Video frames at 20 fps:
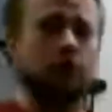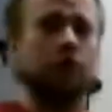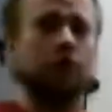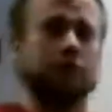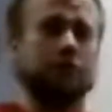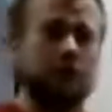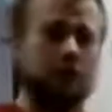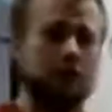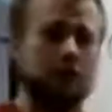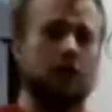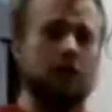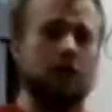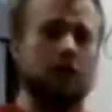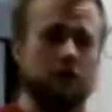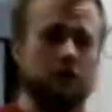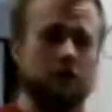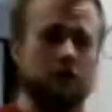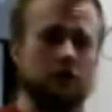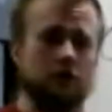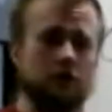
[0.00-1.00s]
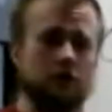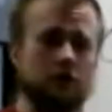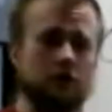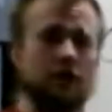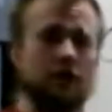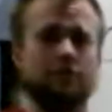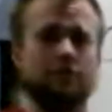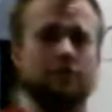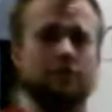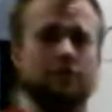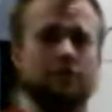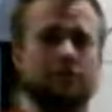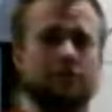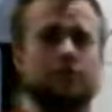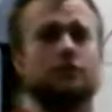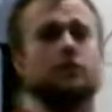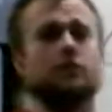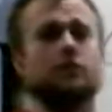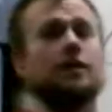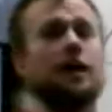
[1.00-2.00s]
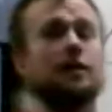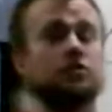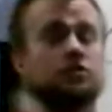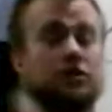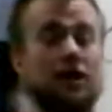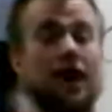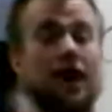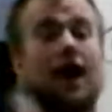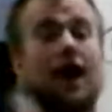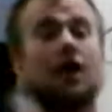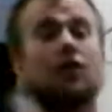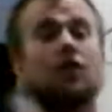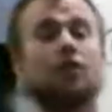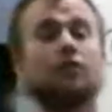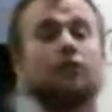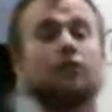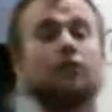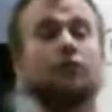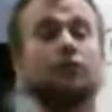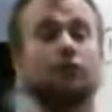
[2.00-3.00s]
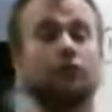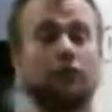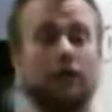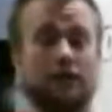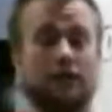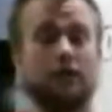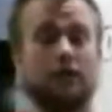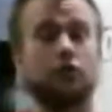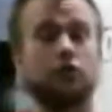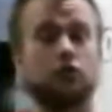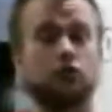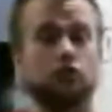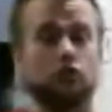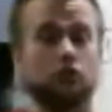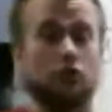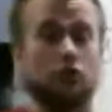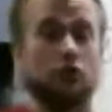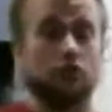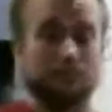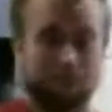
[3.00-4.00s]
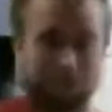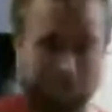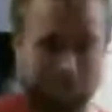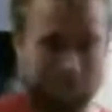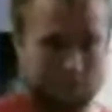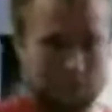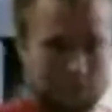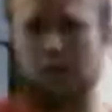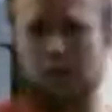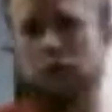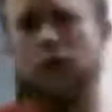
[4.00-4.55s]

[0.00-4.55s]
$200, $300 a month for supplements, that's out of freaking control.